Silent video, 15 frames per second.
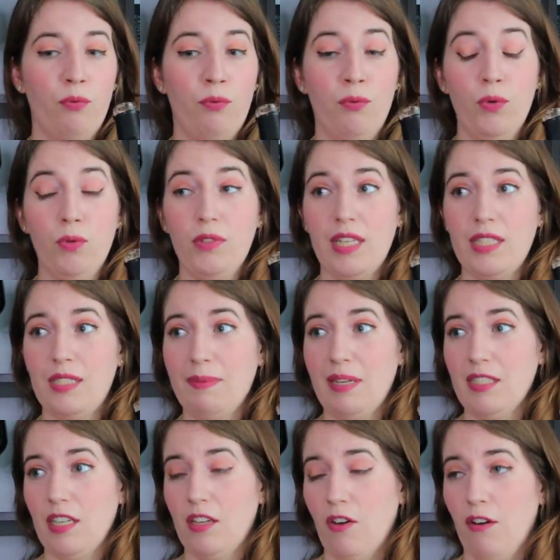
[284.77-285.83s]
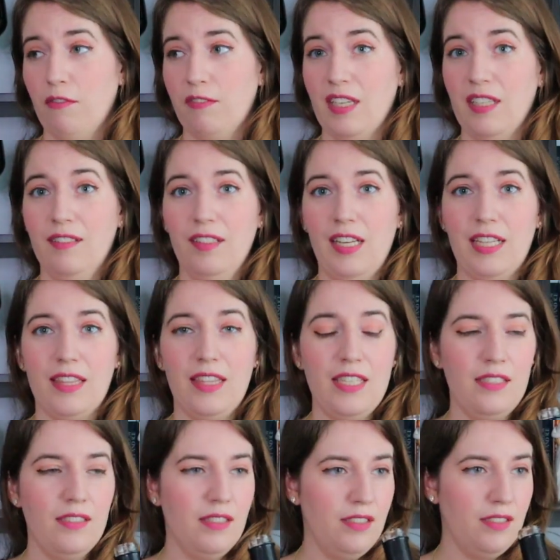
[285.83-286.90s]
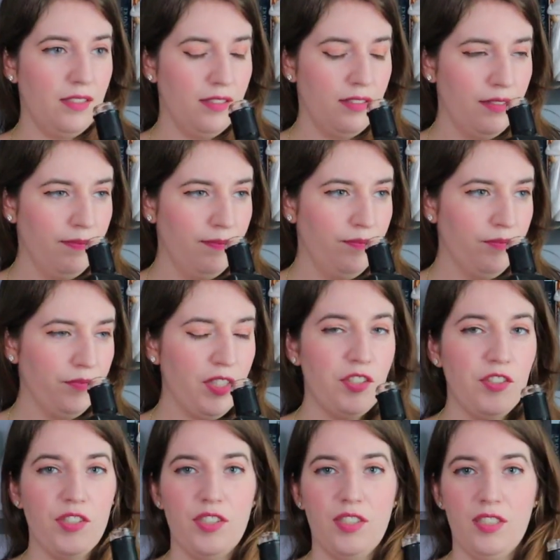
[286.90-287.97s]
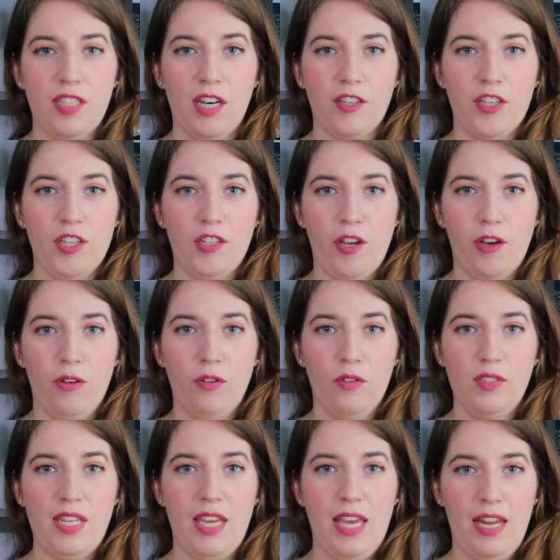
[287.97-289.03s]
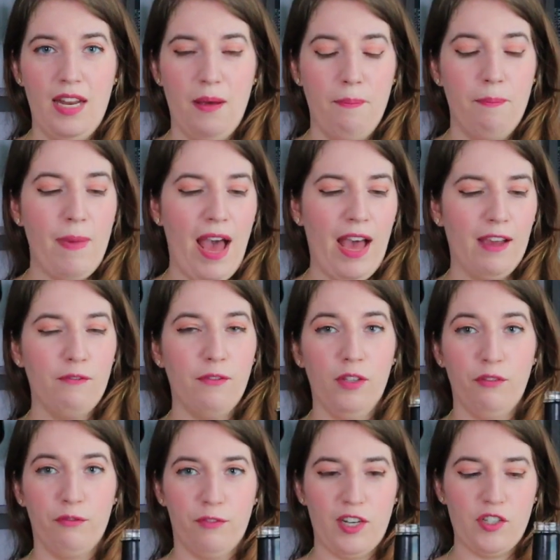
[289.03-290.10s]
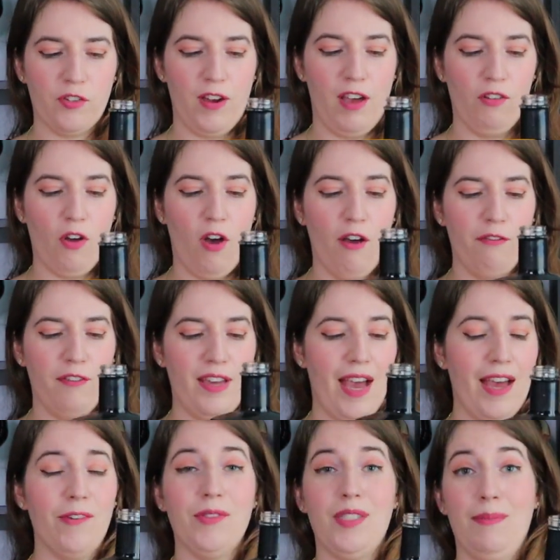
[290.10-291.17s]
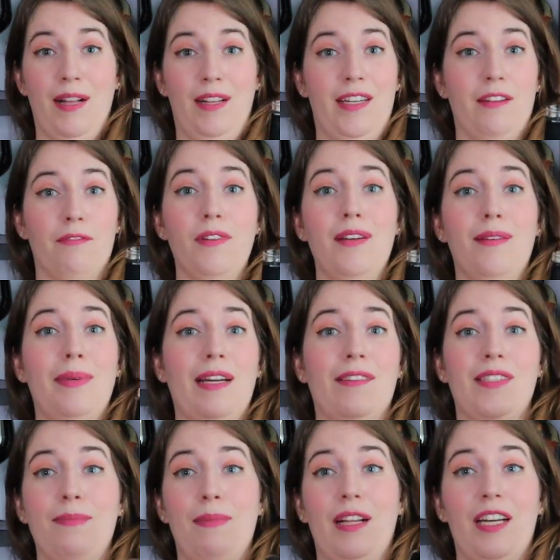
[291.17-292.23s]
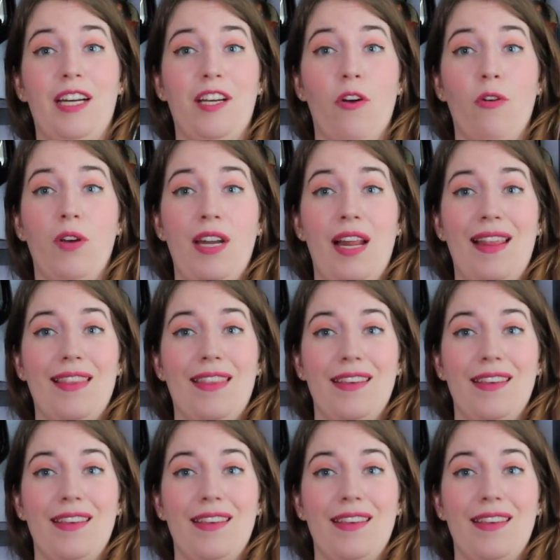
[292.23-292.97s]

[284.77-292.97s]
Ooh, that smells like coffee. Like this is, you just stuck your nose in a bag full of fresh ground coffee. I don't smell any rum. I don't smell any coconut.